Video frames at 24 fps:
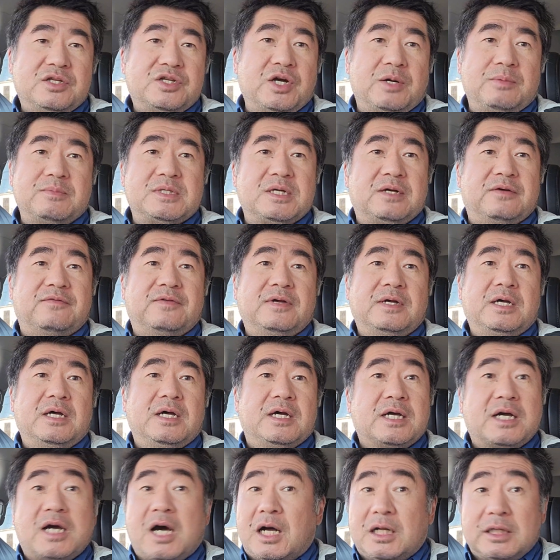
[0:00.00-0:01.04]
terms of
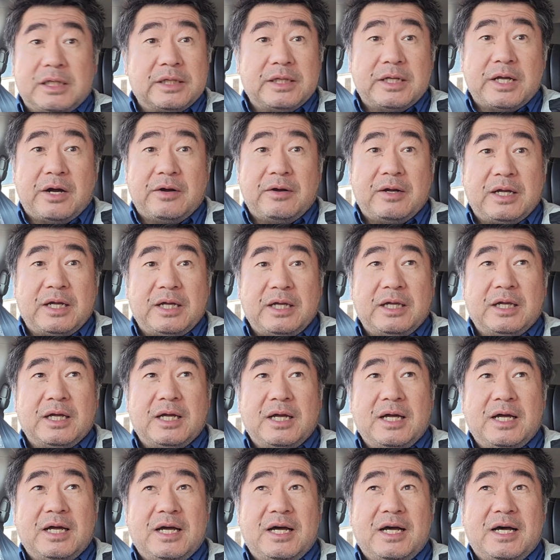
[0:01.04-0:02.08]
culinary
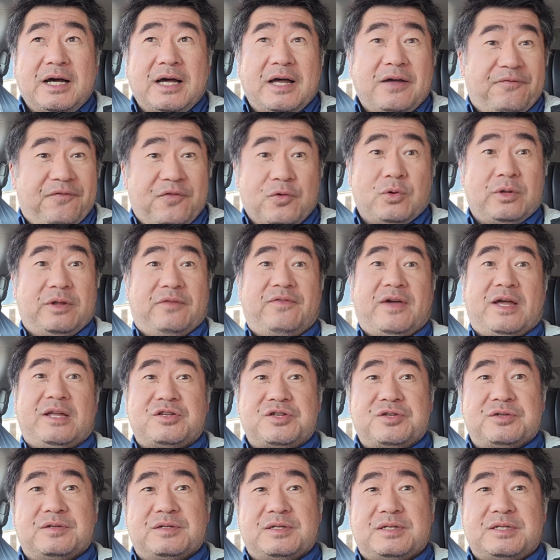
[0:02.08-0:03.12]
food
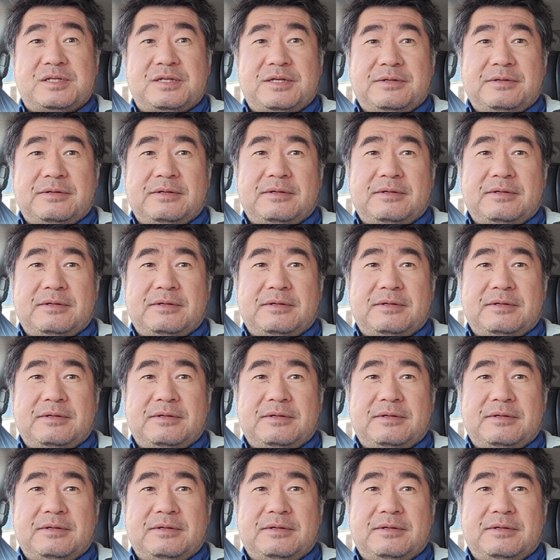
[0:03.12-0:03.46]
adventures.